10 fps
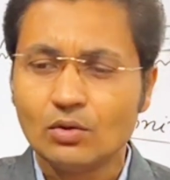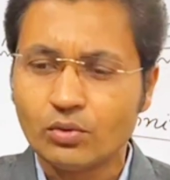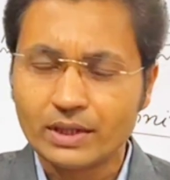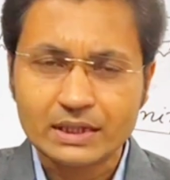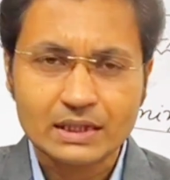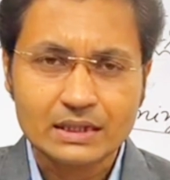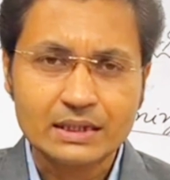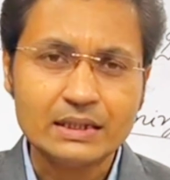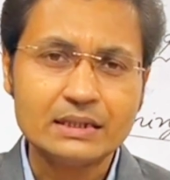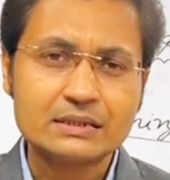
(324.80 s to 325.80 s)
whether
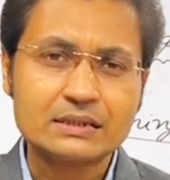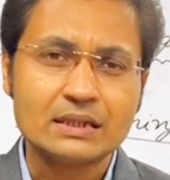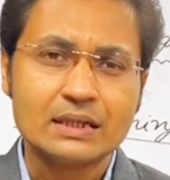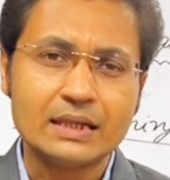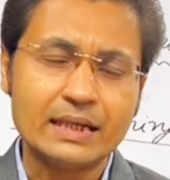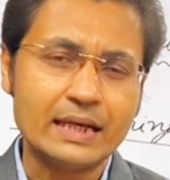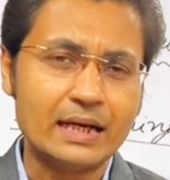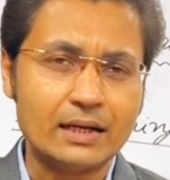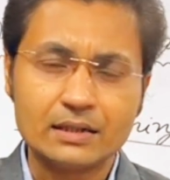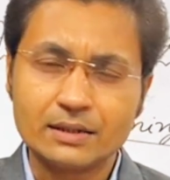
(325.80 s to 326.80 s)
he is
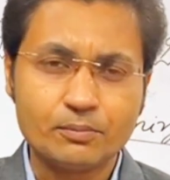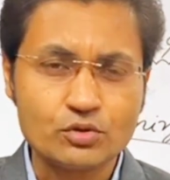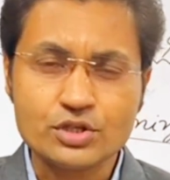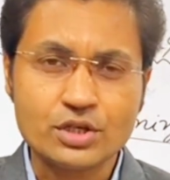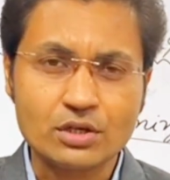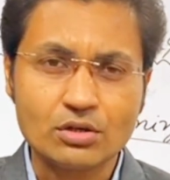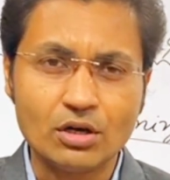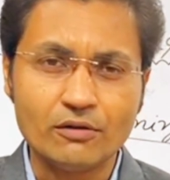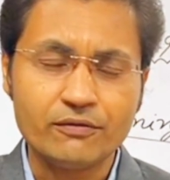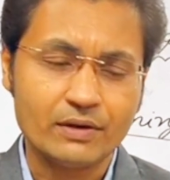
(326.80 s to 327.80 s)
the position
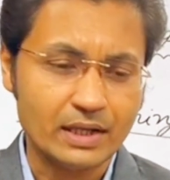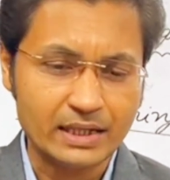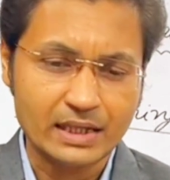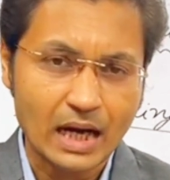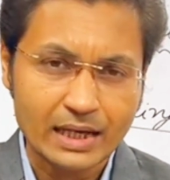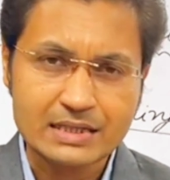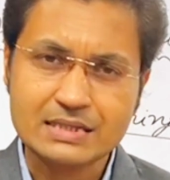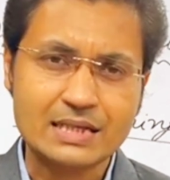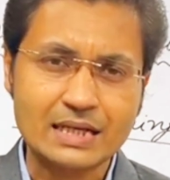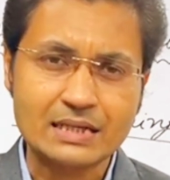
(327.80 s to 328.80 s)
of any high
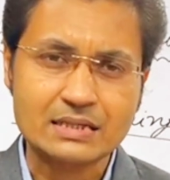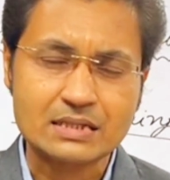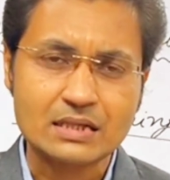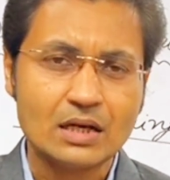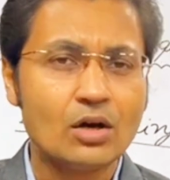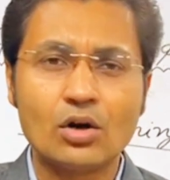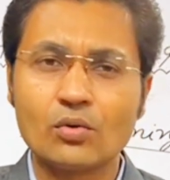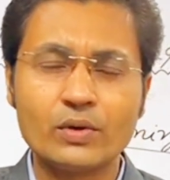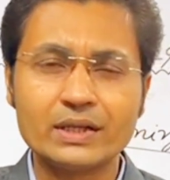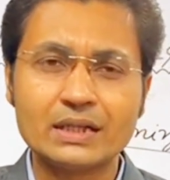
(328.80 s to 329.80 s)
status or
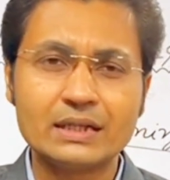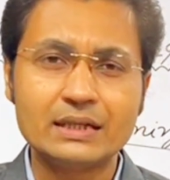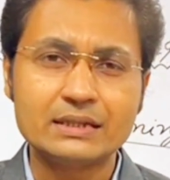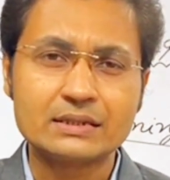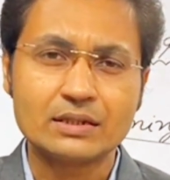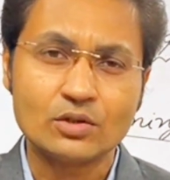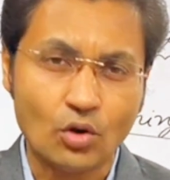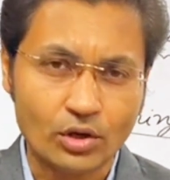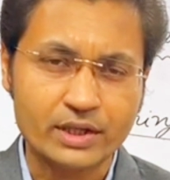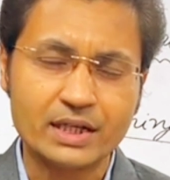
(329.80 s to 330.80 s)
whether he is an
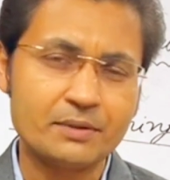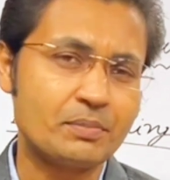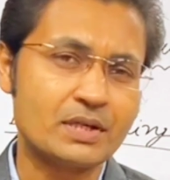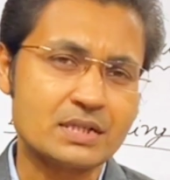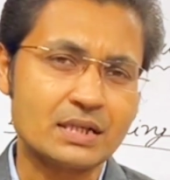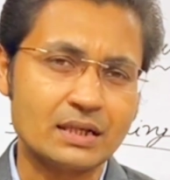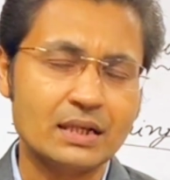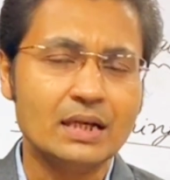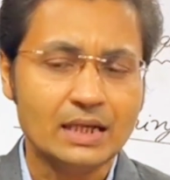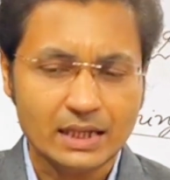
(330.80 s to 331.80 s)
ordinary
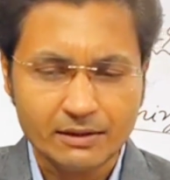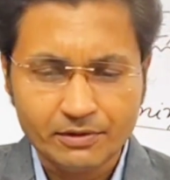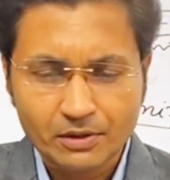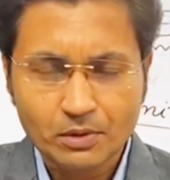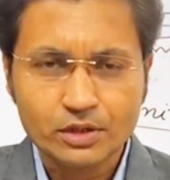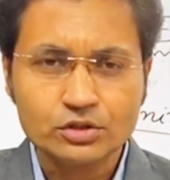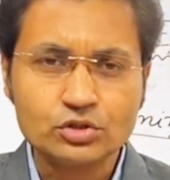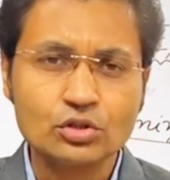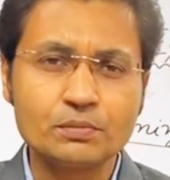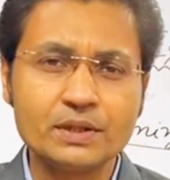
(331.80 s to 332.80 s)
person, everybody
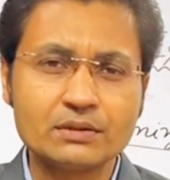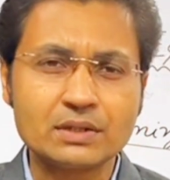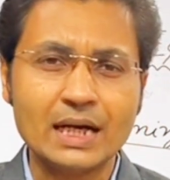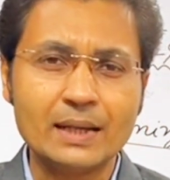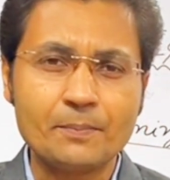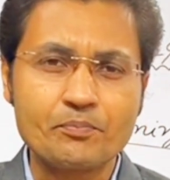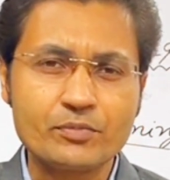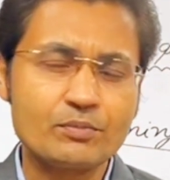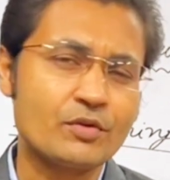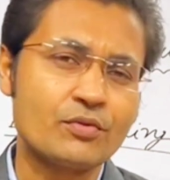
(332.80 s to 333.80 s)
should be
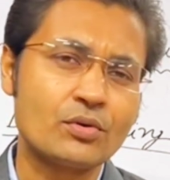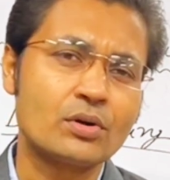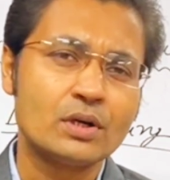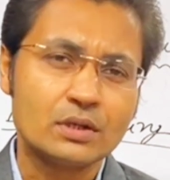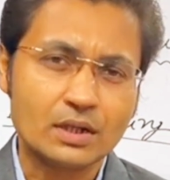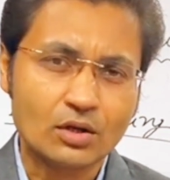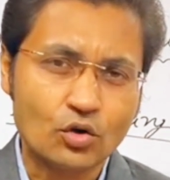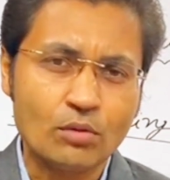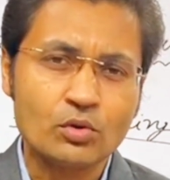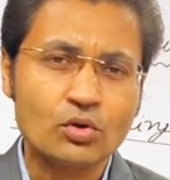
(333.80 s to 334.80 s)
tried before the
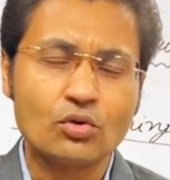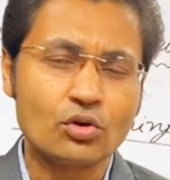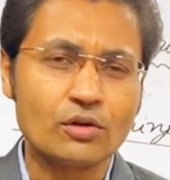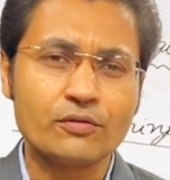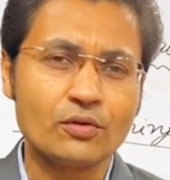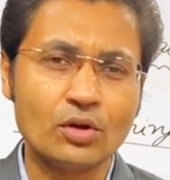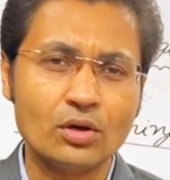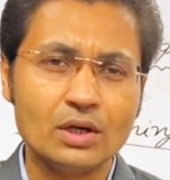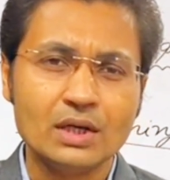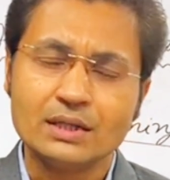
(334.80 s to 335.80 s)
common court of
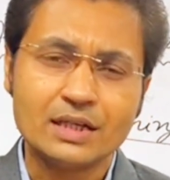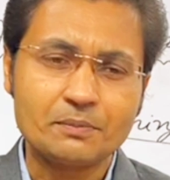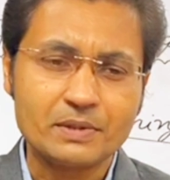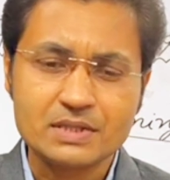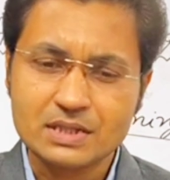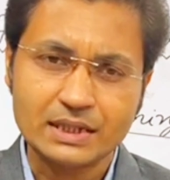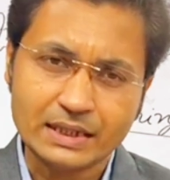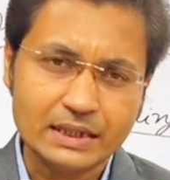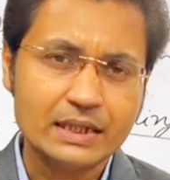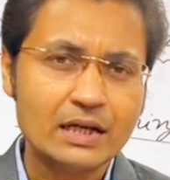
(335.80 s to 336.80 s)
law. That means in
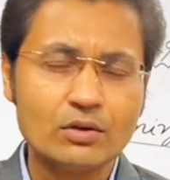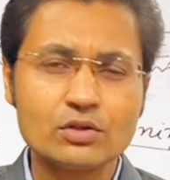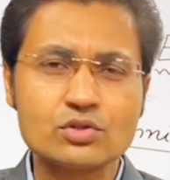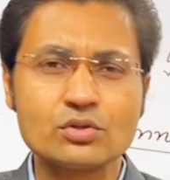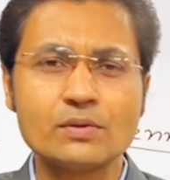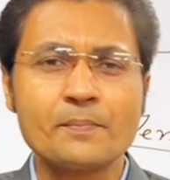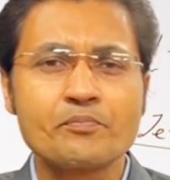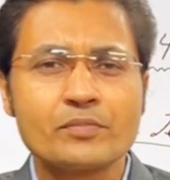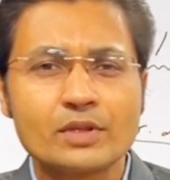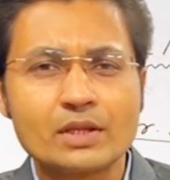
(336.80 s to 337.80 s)
India also
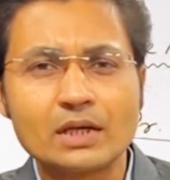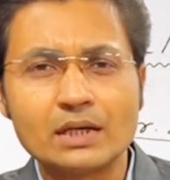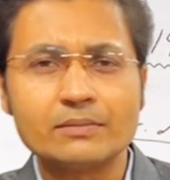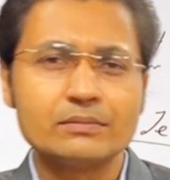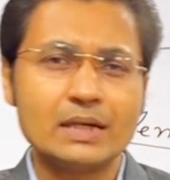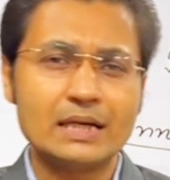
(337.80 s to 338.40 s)
the